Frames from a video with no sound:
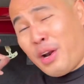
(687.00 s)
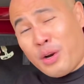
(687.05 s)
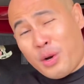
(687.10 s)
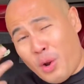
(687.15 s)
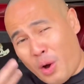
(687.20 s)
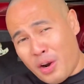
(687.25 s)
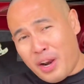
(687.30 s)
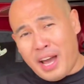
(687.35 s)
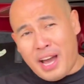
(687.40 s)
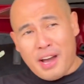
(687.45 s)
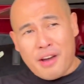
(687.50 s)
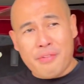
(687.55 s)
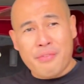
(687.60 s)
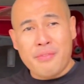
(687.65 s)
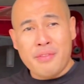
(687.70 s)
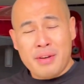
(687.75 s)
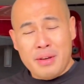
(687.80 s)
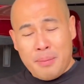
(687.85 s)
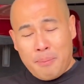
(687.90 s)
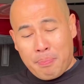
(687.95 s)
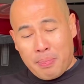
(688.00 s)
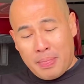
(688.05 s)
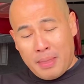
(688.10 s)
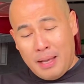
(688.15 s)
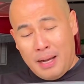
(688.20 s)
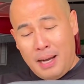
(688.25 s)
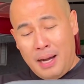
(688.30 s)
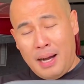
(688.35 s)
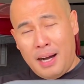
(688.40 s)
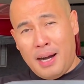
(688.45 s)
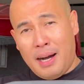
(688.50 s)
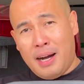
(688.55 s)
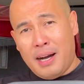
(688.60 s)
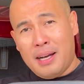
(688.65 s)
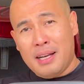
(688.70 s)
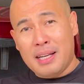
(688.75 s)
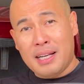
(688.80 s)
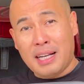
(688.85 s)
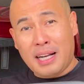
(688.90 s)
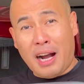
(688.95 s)
don't have a uh,
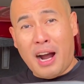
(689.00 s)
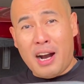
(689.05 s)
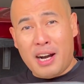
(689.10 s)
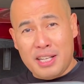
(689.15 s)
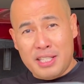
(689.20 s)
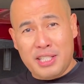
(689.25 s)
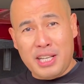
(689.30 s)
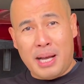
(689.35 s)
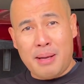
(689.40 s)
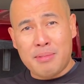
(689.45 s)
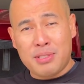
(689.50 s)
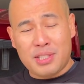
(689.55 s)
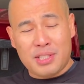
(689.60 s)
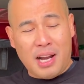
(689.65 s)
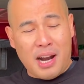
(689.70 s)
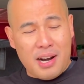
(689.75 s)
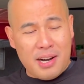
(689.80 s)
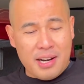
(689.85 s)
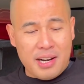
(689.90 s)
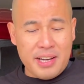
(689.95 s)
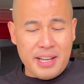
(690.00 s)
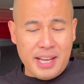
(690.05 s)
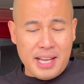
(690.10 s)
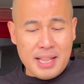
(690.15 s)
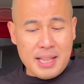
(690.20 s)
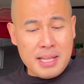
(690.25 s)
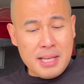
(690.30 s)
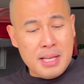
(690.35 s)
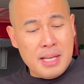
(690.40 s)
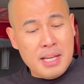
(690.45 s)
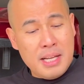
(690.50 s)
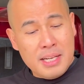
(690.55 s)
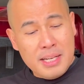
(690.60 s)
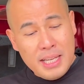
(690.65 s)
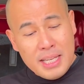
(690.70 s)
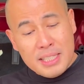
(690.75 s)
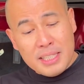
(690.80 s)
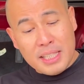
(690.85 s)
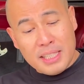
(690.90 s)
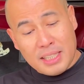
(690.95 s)
car jump starter yet,
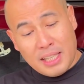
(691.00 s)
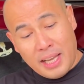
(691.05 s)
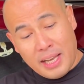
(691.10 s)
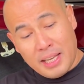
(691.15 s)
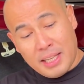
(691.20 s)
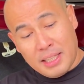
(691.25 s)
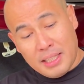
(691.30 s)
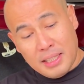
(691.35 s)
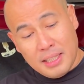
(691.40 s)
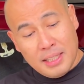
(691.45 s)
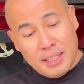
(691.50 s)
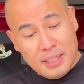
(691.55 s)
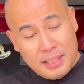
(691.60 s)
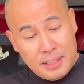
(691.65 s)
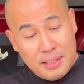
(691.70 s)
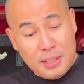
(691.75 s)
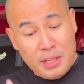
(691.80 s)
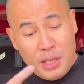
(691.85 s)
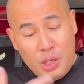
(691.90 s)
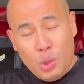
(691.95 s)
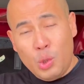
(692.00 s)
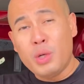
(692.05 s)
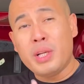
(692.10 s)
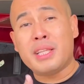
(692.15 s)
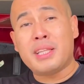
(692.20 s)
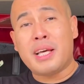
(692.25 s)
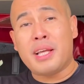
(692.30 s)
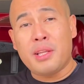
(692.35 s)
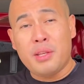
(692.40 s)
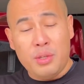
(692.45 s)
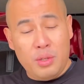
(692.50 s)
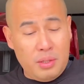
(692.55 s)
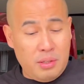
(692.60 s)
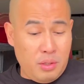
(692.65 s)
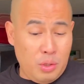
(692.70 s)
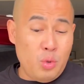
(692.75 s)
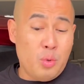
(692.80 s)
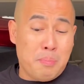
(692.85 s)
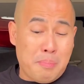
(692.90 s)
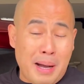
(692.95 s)
this is like the unit that
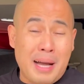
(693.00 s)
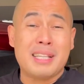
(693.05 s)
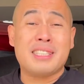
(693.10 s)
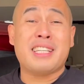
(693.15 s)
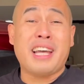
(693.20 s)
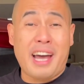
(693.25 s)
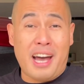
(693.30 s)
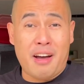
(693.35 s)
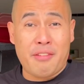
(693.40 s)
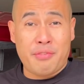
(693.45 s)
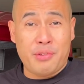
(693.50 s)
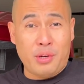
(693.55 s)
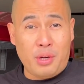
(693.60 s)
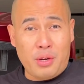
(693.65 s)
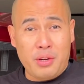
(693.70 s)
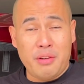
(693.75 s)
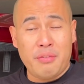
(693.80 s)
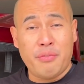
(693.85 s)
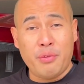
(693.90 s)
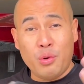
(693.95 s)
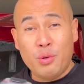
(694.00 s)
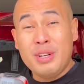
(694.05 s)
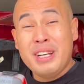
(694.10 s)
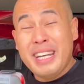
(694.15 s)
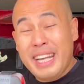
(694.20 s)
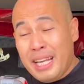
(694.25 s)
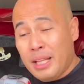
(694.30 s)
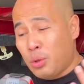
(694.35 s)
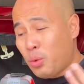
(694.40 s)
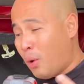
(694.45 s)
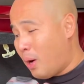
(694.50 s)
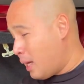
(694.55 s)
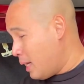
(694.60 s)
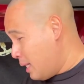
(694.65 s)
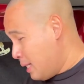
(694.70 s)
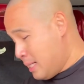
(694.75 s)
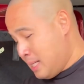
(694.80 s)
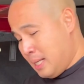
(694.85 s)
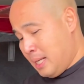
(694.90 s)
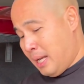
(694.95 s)
you must have, you know, if you need one.
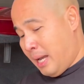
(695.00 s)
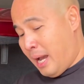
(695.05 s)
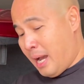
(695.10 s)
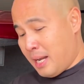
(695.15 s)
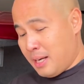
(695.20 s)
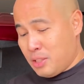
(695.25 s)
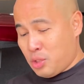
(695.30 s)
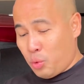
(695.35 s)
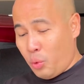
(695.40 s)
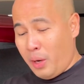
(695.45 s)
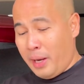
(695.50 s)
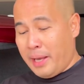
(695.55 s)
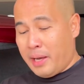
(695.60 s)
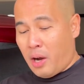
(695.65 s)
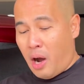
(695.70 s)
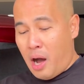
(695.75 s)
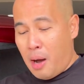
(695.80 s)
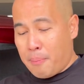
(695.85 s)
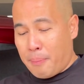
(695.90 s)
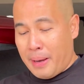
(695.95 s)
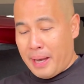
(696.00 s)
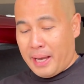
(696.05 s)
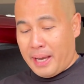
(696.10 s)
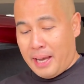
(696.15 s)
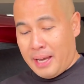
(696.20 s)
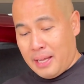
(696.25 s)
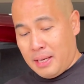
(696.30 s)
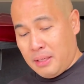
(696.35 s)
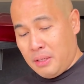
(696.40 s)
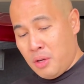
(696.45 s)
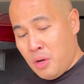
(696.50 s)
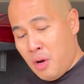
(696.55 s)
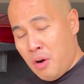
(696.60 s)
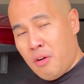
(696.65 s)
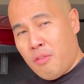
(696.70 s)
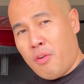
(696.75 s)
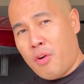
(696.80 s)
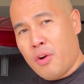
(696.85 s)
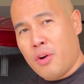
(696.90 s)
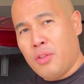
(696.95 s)
And it's really compact and
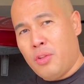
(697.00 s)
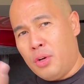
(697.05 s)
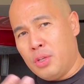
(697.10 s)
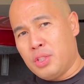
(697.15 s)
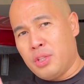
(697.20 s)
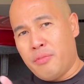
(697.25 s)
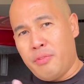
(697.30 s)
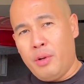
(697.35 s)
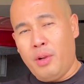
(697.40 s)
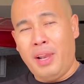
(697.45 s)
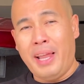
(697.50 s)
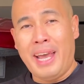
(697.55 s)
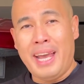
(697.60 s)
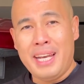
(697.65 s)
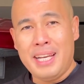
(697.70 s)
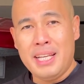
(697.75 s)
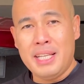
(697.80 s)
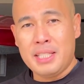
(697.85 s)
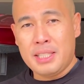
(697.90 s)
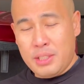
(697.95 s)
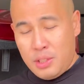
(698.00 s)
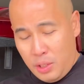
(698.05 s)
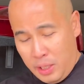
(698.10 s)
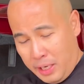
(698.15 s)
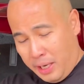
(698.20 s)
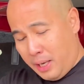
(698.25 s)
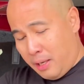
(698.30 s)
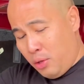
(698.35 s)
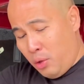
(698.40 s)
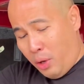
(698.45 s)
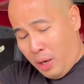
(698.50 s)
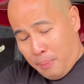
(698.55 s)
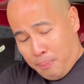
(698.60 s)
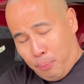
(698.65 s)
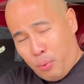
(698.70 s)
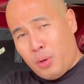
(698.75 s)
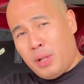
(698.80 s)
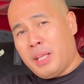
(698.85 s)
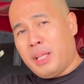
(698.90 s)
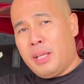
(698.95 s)
for those of you ladies, you can, you can
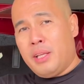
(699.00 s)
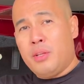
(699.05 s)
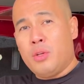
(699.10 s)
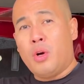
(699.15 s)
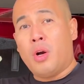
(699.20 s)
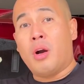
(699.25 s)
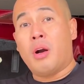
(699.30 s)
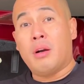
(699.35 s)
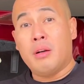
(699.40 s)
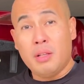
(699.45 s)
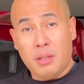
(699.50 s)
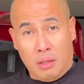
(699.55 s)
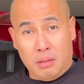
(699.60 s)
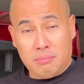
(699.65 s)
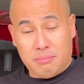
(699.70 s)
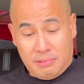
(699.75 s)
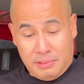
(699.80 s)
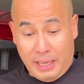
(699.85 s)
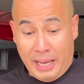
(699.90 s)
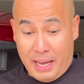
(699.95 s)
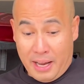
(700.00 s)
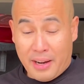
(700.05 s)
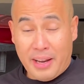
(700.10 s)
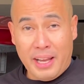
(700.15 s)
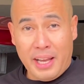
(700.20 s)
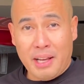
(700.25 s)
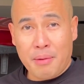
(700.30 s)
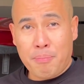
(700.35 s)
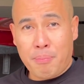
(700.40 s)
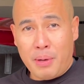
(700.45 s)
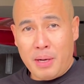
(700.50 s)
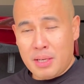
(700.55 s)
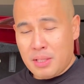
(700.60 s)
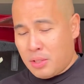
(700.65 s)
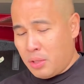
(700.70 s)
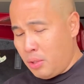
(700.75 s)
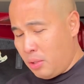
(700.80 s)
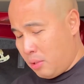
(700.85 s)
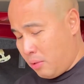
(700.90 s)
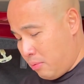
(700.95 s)
put it in your, you know, carrying purse
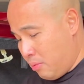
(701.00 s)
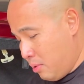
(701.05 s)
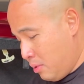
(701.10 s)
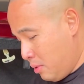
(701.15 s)
too.